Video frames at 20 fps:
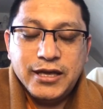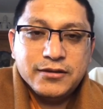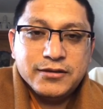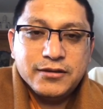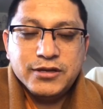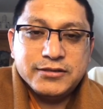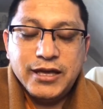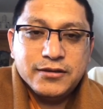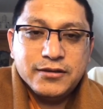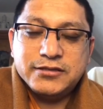
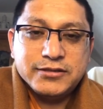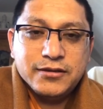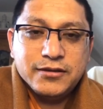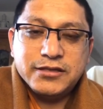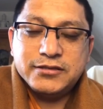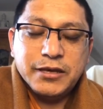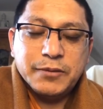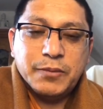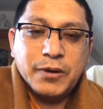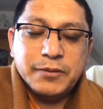didn't
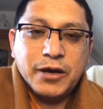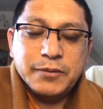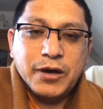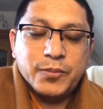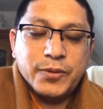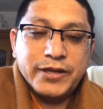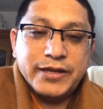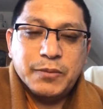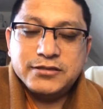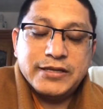give up
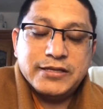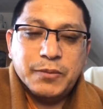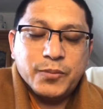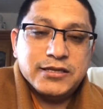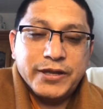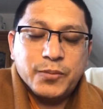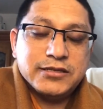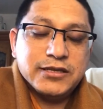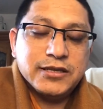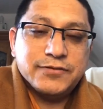and he
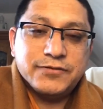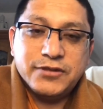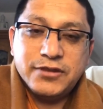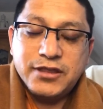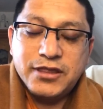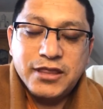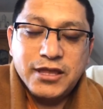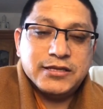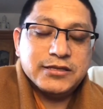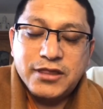didn't even
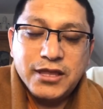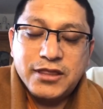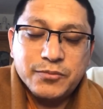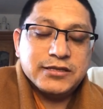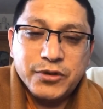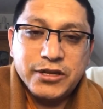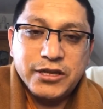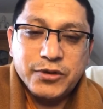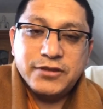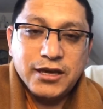think,
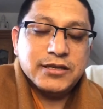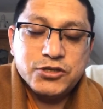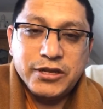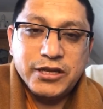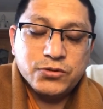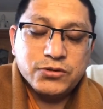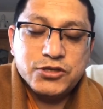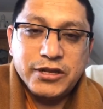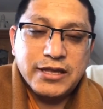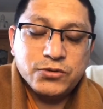but he
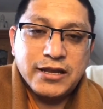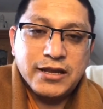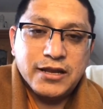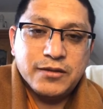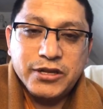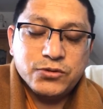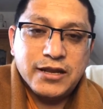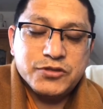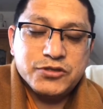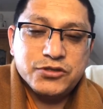took that an
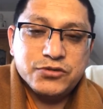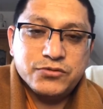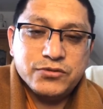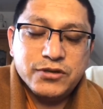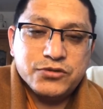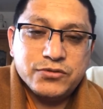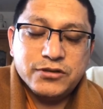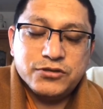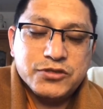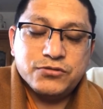
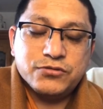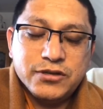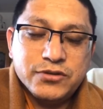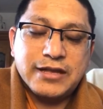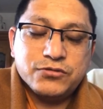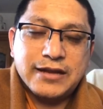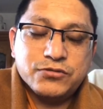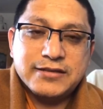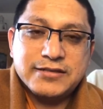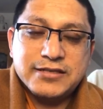opportunity, uh, took
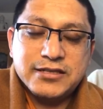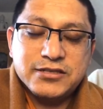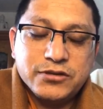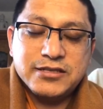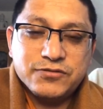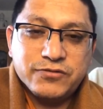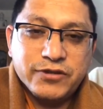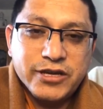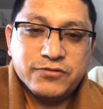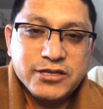that
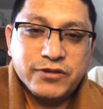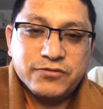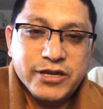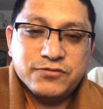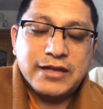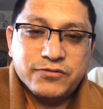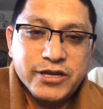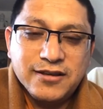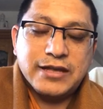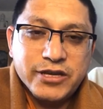
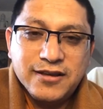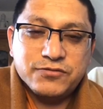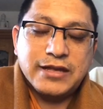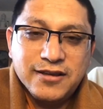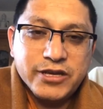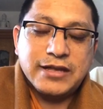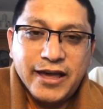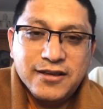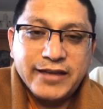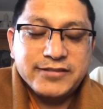situation
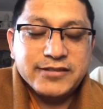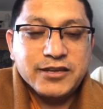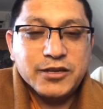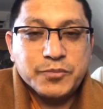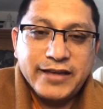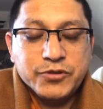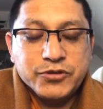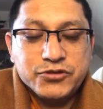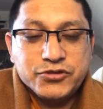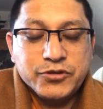as an
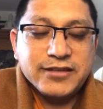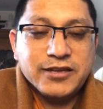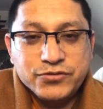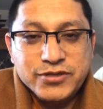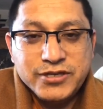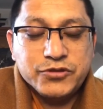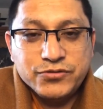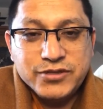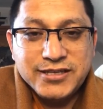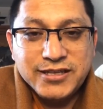
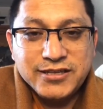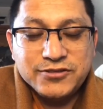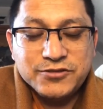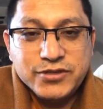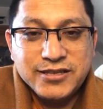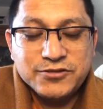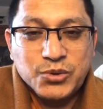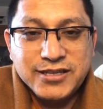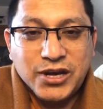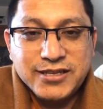opportunity to
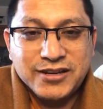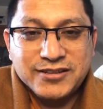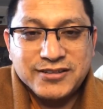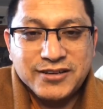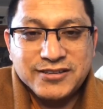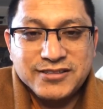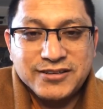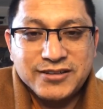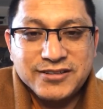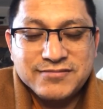
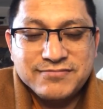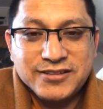practice.